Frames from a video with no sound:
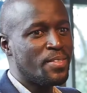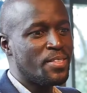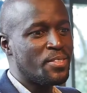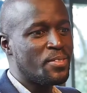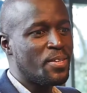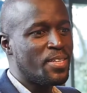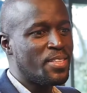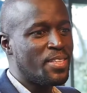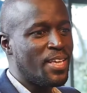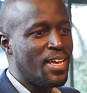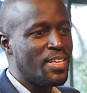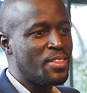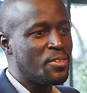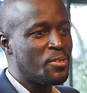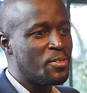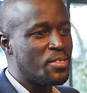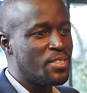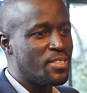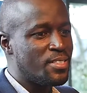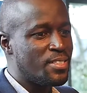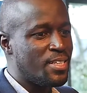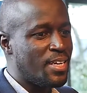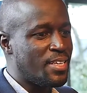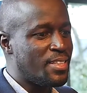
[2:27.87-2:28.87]
So
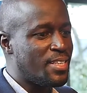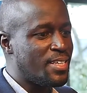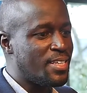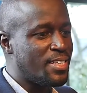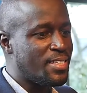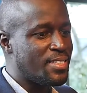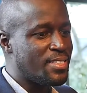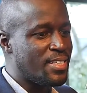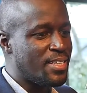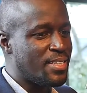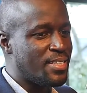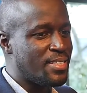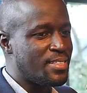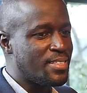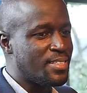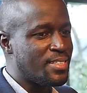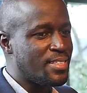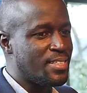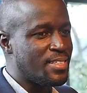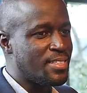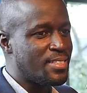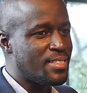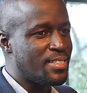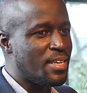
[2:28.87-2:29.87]
I think
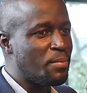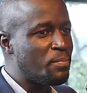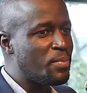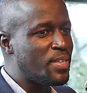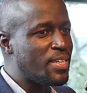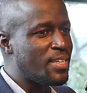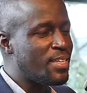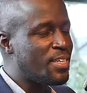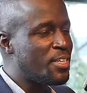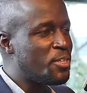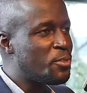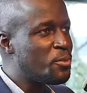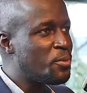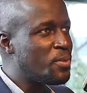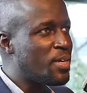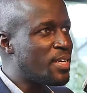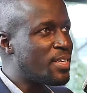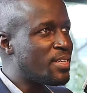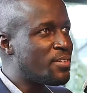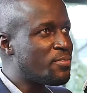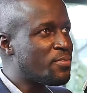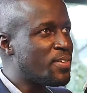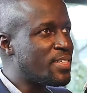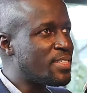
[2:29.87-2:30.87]
it's something new
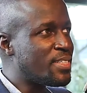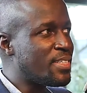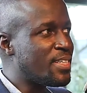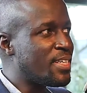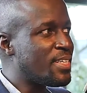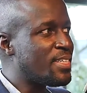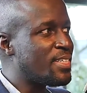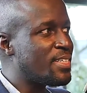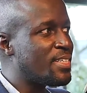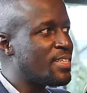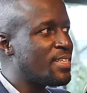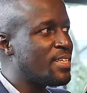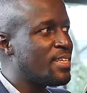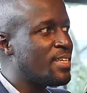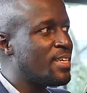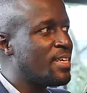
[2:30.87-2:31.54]
and fascinating